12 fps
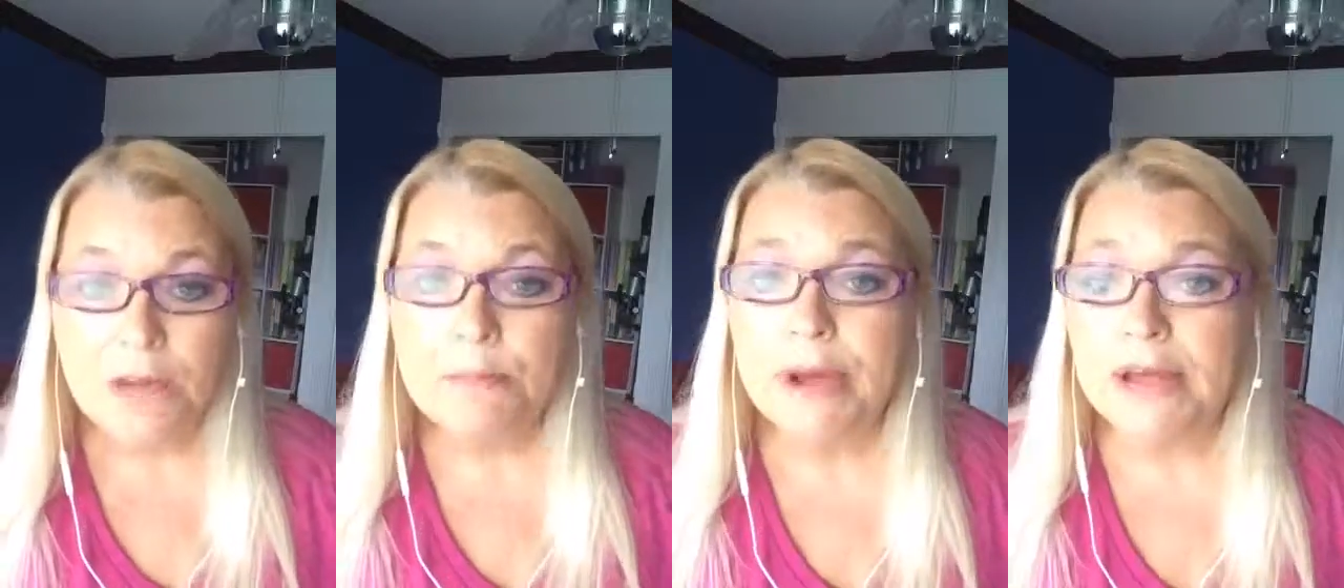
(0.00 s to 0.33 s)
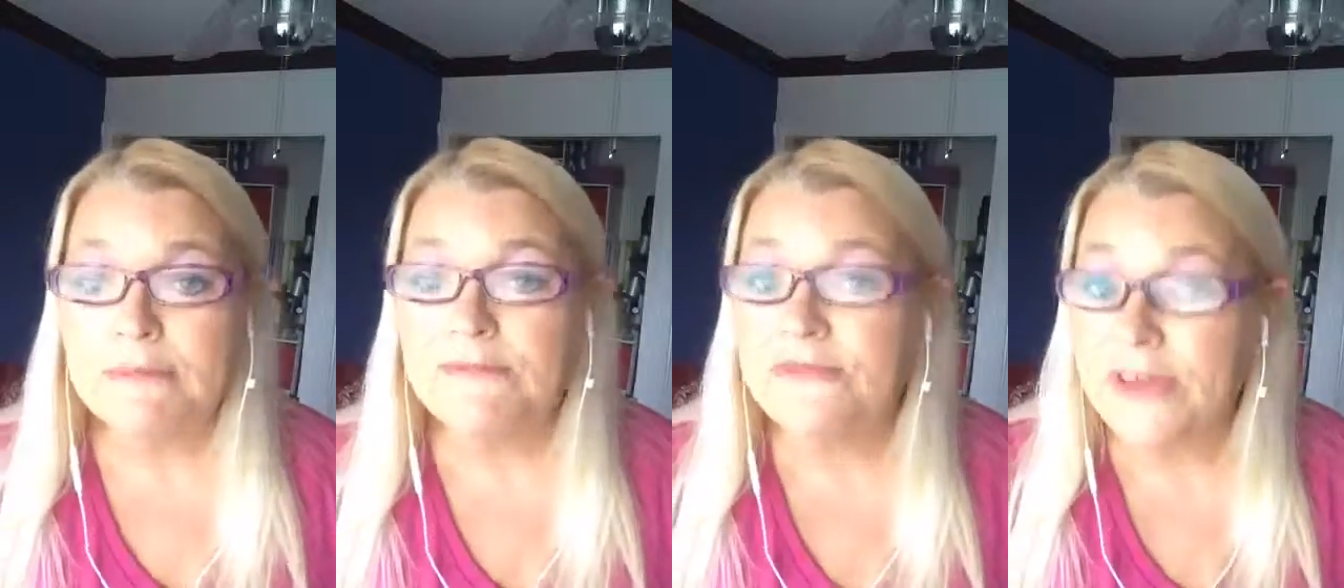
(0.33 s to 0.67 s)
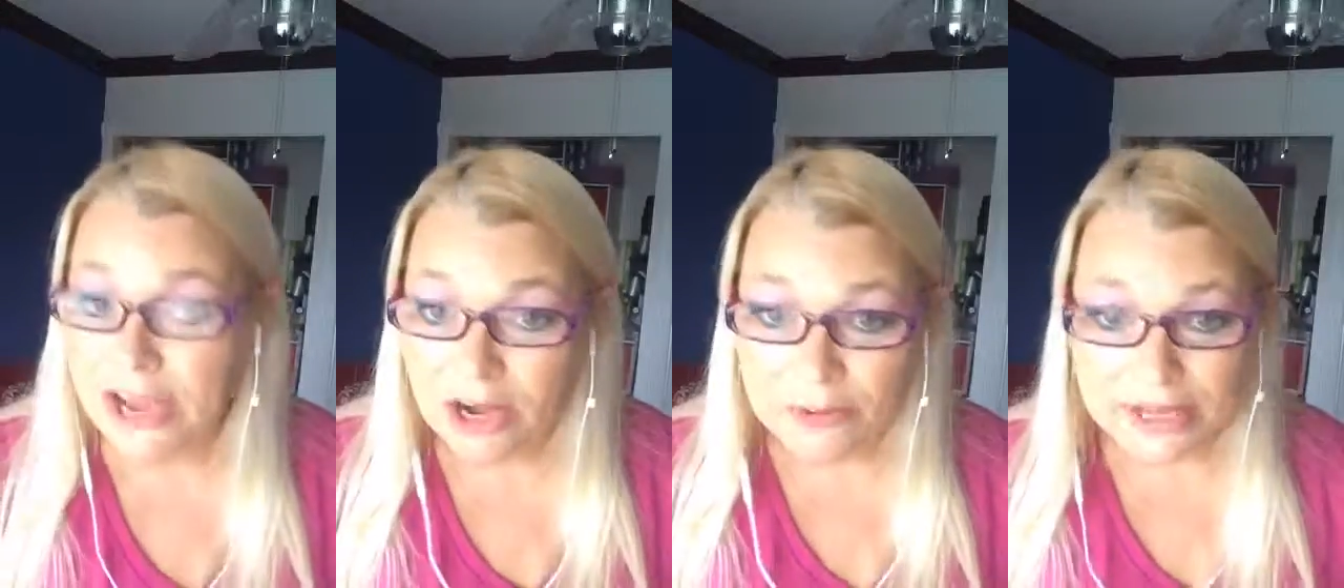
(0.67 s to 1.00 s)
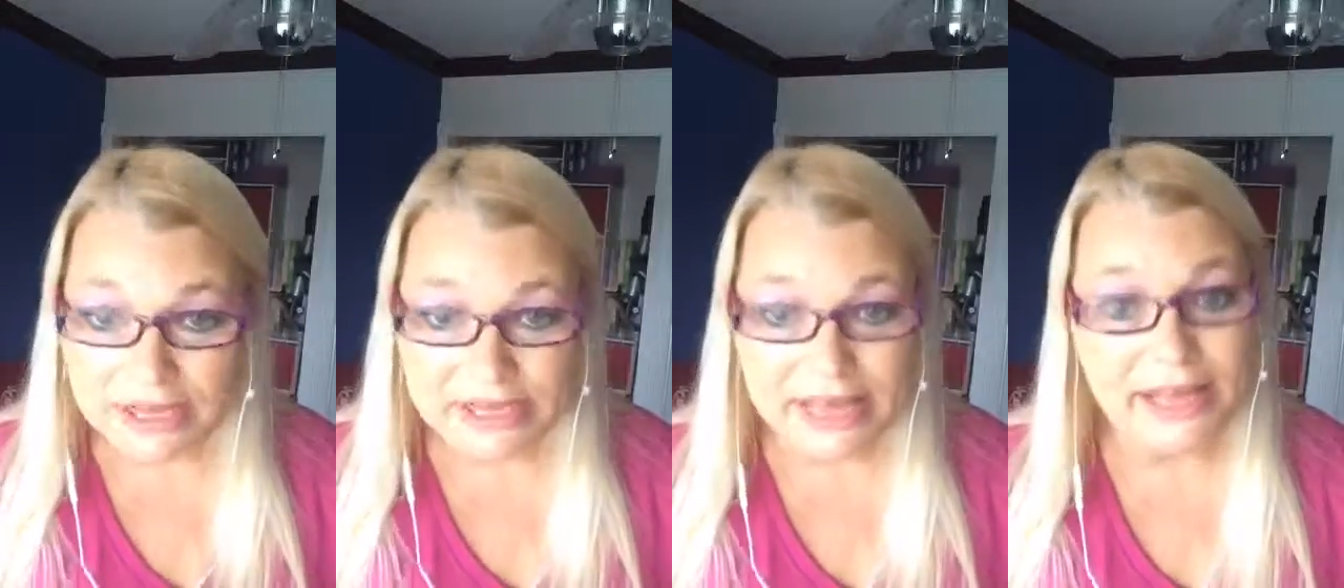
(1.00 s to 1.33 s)
But I'm very
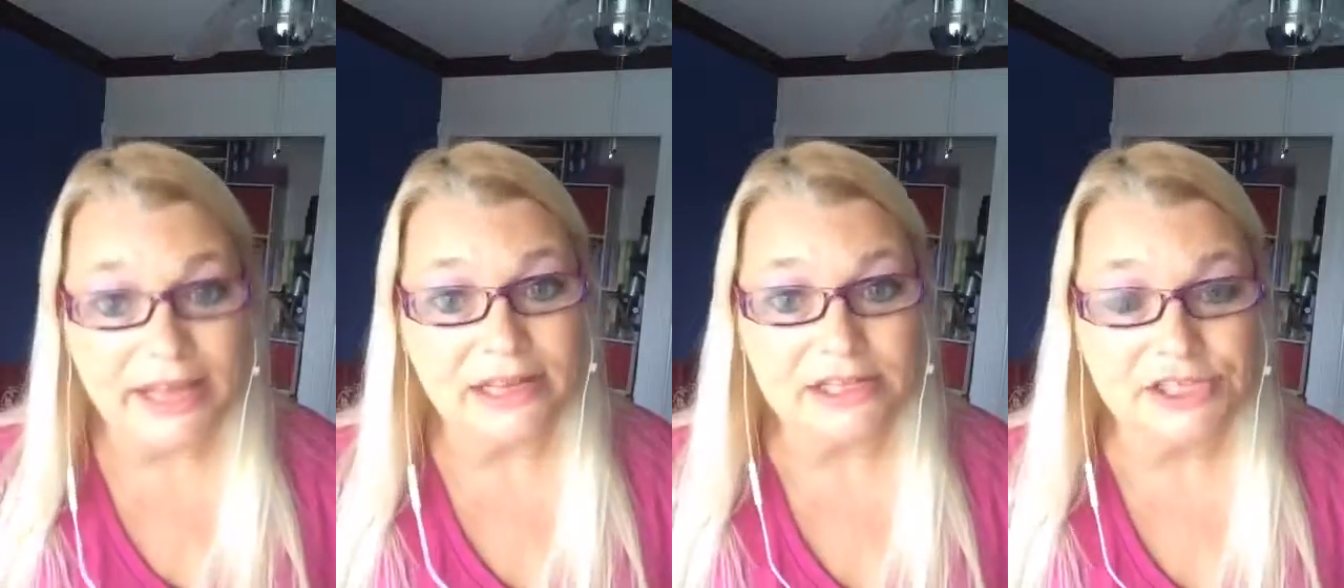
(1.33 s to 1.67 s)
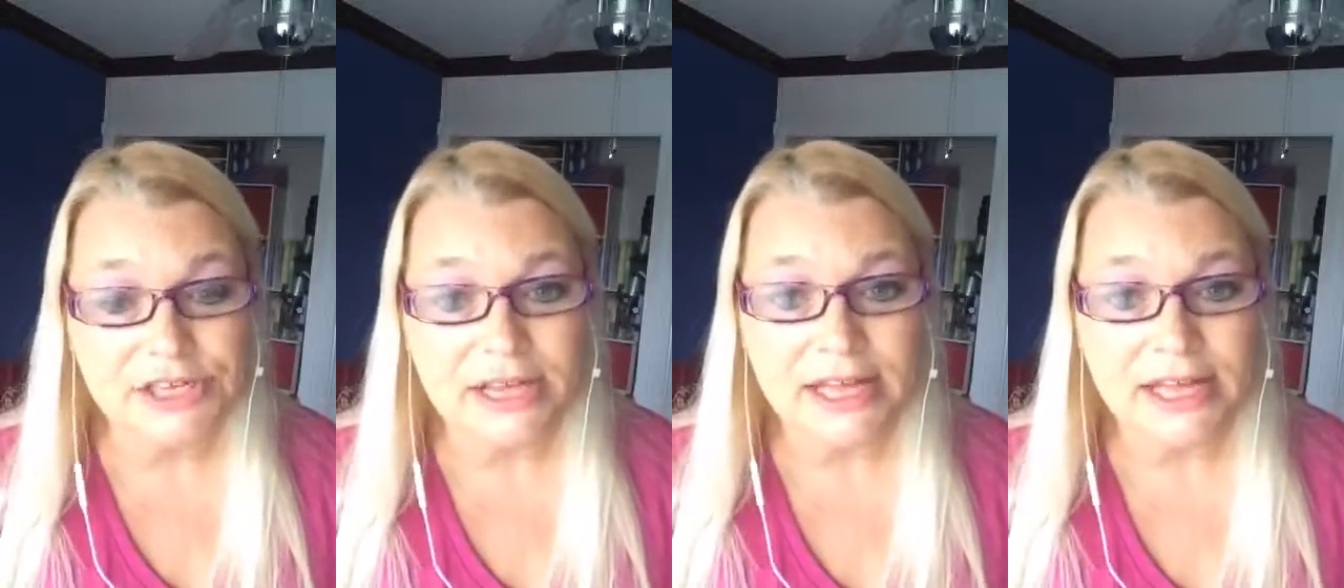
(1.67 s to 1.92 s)
engaged.